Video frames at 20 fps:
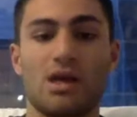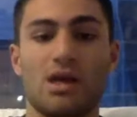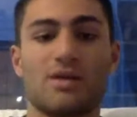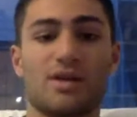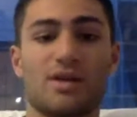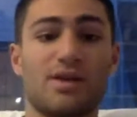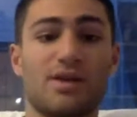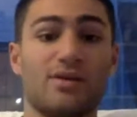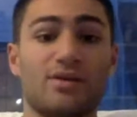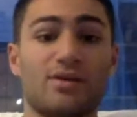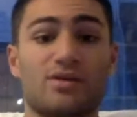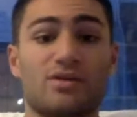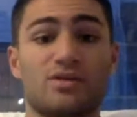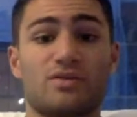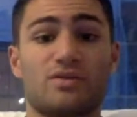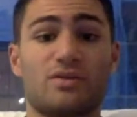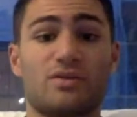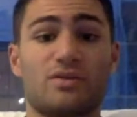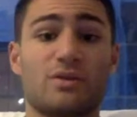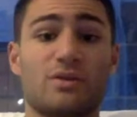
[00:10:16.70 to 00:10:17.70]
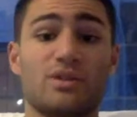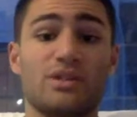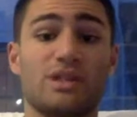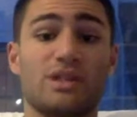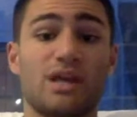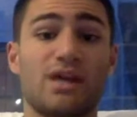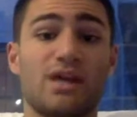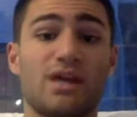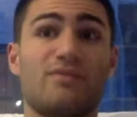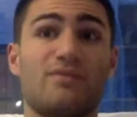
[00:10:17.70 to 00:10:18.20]
Fiorentina
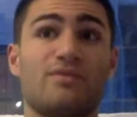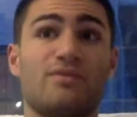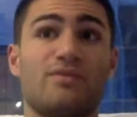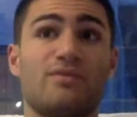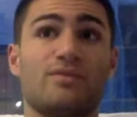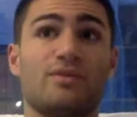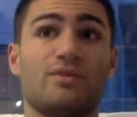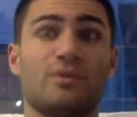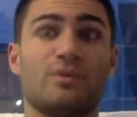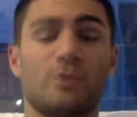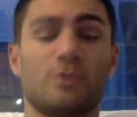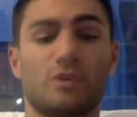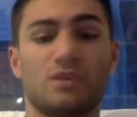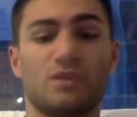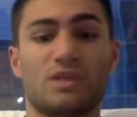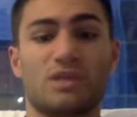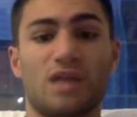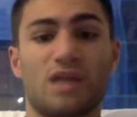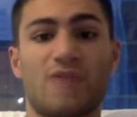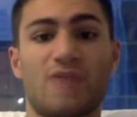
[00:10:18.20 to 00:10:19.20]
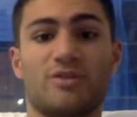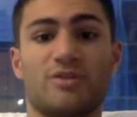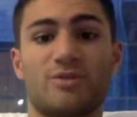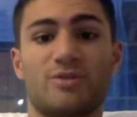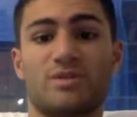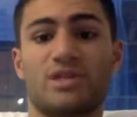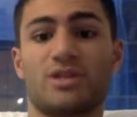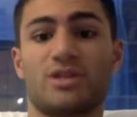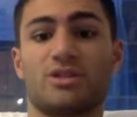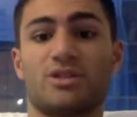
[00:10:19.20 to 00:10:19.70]
have the most average
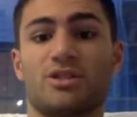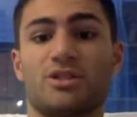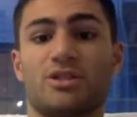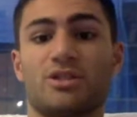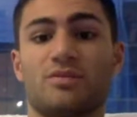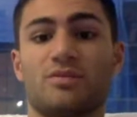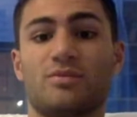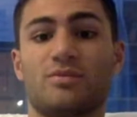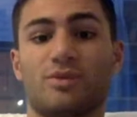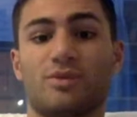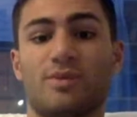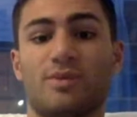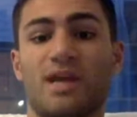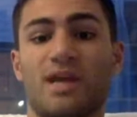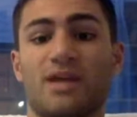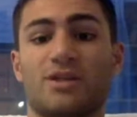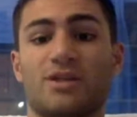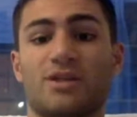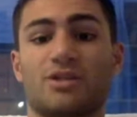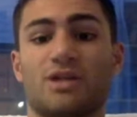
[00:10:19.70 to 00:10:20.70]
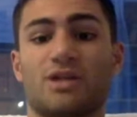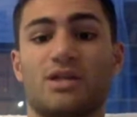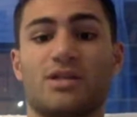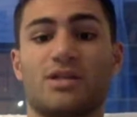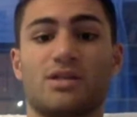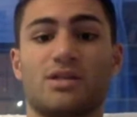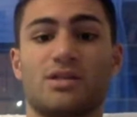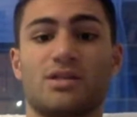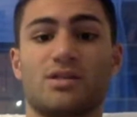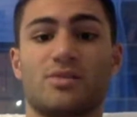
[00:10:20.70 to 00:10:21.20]
possession per match at
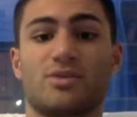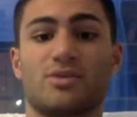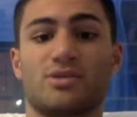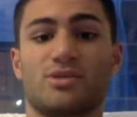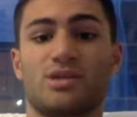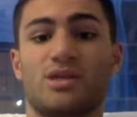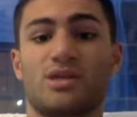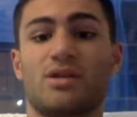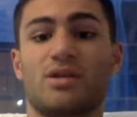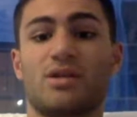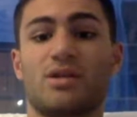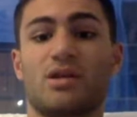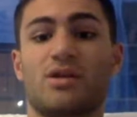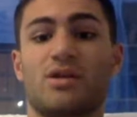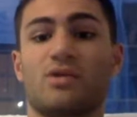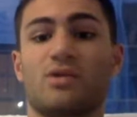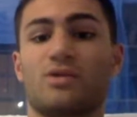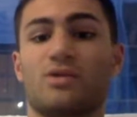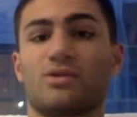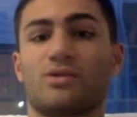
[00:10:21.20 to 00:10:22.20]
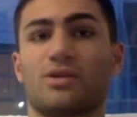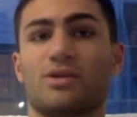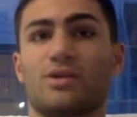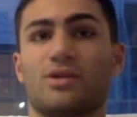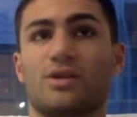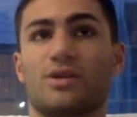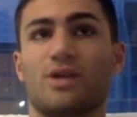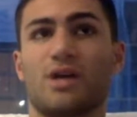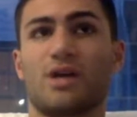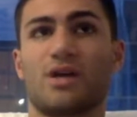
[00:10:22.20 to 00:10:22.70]
60%, and also like
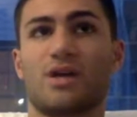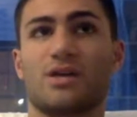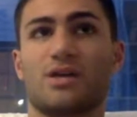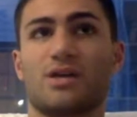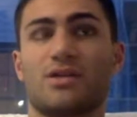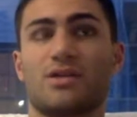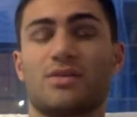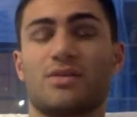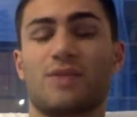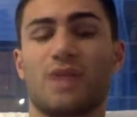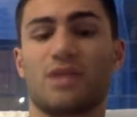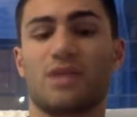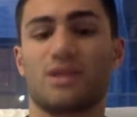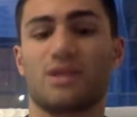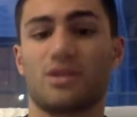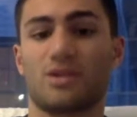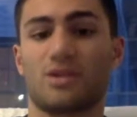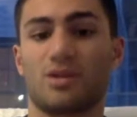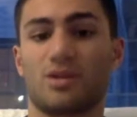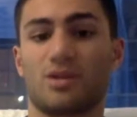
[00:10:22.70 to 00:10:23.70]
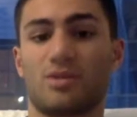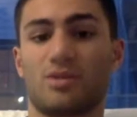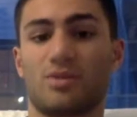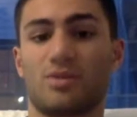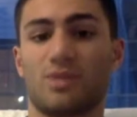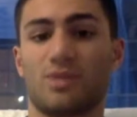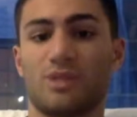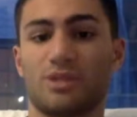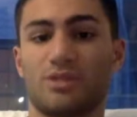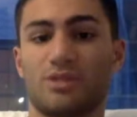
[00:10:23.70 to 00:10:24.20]
the highest pass
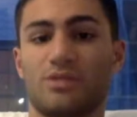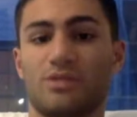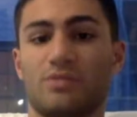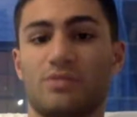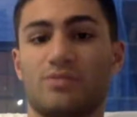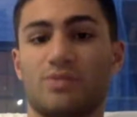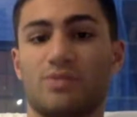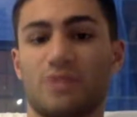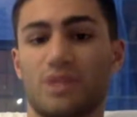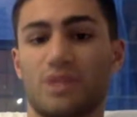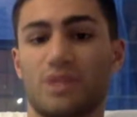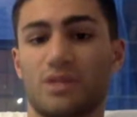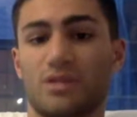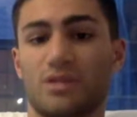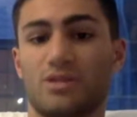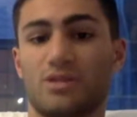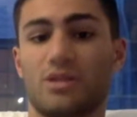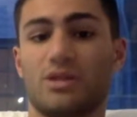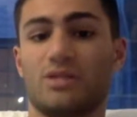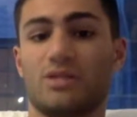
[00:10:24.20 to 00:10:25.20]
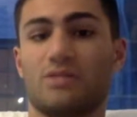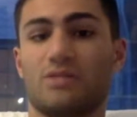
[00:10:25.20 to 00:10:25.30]
completion percentage at